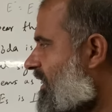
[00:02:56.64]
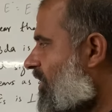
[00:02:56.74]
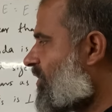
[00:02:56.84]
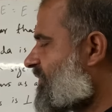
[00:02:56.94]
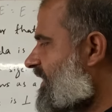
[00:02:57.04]

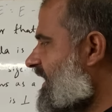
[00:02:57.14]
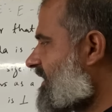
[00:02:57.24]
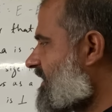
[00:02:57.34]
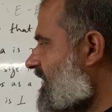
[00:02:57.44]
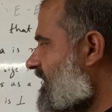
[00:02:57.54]
of
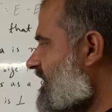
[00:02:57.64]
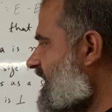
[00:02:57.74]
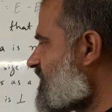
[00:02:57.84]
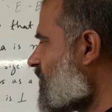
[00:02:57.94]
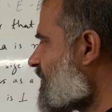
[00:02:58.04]
conductor
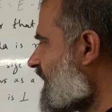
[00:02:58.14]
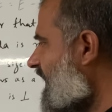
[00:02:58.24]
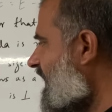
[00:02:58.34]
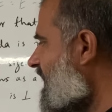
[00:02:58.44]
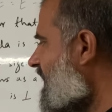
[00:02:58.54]
is
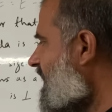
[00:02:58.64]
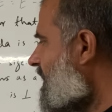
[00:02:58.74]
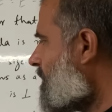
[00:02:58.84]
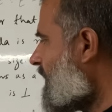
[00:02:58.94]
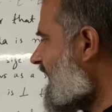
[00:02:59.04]

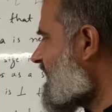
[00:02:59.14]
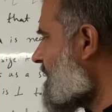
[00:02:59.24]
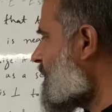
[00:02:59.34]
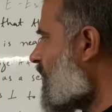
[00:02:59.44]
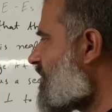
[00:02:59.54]
obtained by the
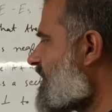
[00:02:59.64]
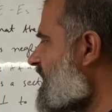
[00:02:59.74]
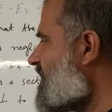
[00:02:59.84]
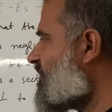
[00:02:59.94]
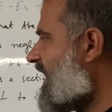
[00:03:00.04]

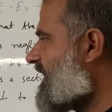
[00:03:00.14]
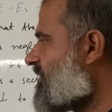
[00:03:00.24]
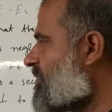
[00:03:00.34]
boundary value